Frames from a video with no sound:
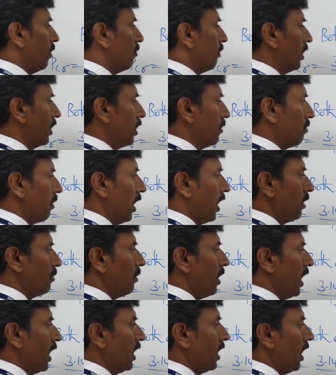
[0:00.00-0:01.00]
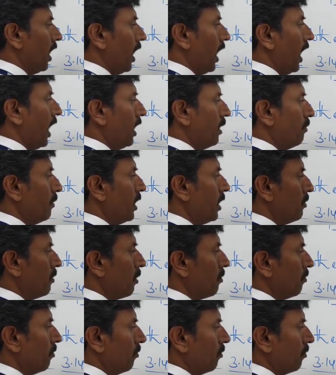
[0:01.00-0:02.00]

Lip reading: multiplied by I minimum.